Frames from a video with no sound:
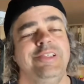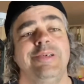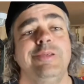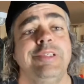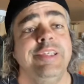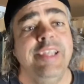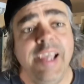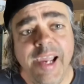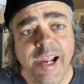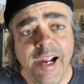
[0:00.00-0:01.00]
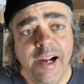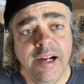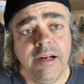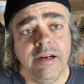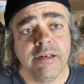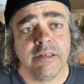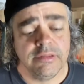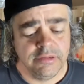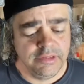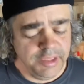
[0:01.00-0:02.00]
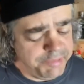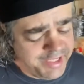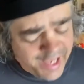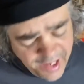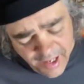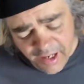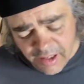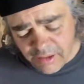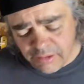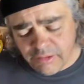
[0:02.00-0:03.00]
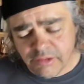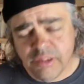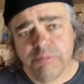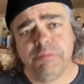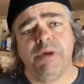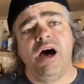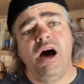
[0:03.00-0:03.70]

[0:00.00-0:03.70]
So don't you dare leave me now. Put my